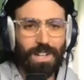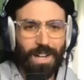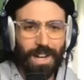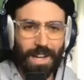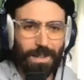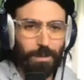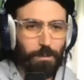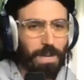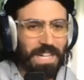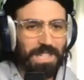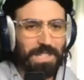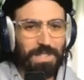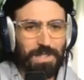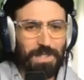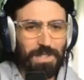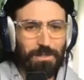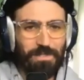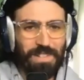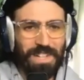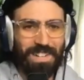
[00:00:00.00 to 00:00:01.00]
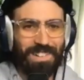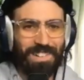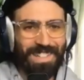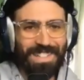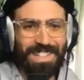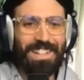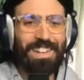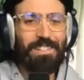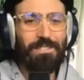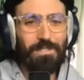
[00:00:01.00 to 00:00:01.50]
I imagine you're
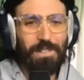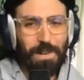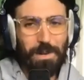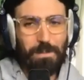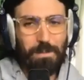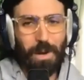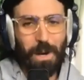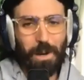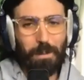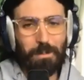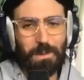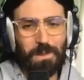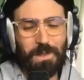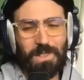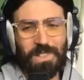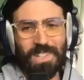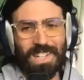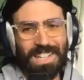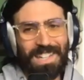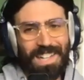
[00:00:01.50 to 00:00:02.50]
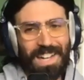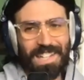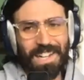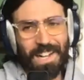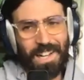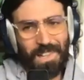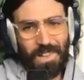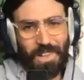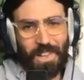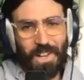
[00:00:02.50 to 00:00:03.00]
very, very popular, and I
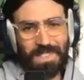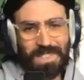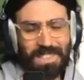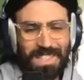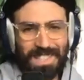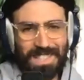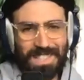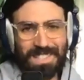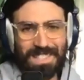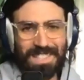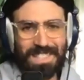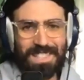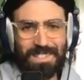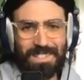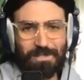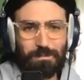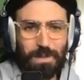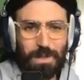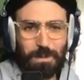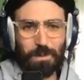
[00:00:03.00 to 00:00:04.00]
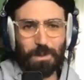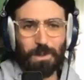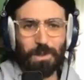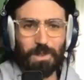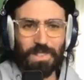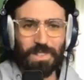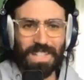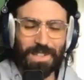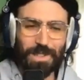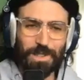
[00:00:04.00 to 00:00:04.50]
got lost in the sea of
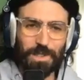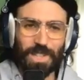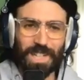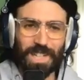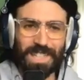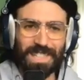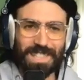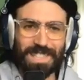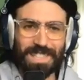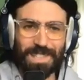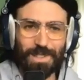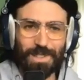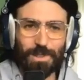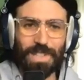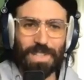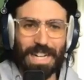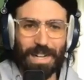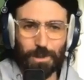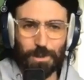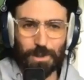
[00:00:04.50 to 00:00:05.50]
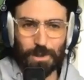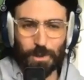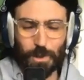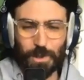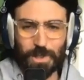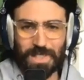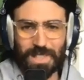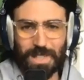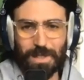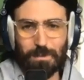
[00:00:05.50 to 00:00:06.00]
people that are trying to get you to
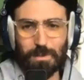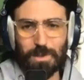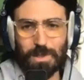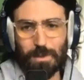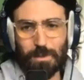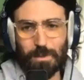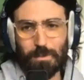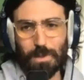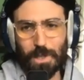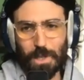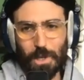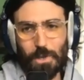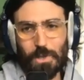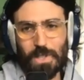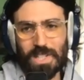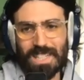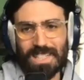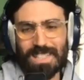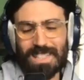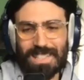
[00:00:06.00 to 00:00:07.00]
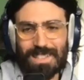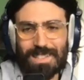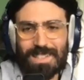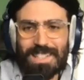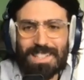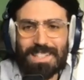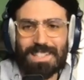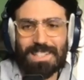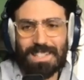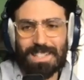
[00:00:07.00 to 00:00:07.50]
outsource them some coding in
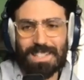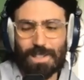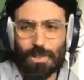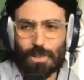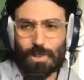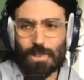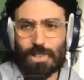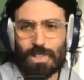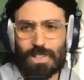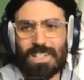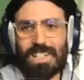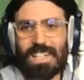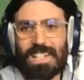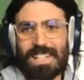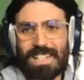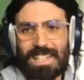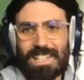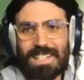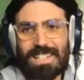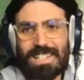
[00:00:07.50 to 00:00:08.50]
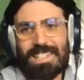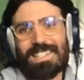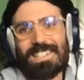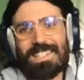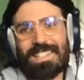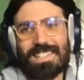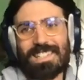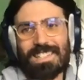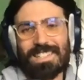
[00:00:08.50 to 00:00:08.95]
India or in